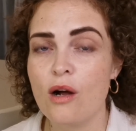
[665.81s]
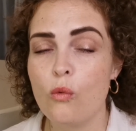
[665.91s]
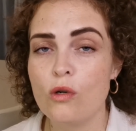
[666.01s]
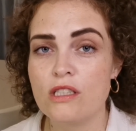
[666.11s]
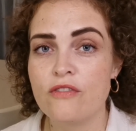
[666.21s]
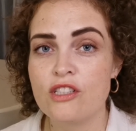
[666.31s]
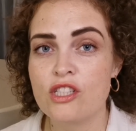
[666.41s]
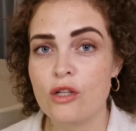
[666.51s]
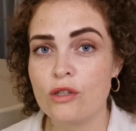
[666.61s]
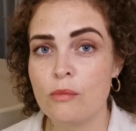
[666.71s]
I would if I'd
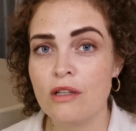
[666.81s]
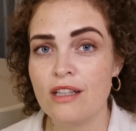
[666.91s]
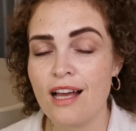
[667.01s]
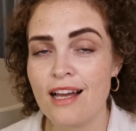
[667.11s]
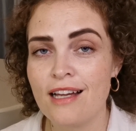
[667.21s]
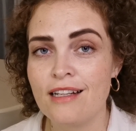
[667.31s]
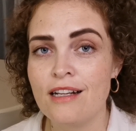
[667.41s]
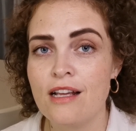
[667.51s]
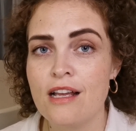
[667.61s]
sold them online,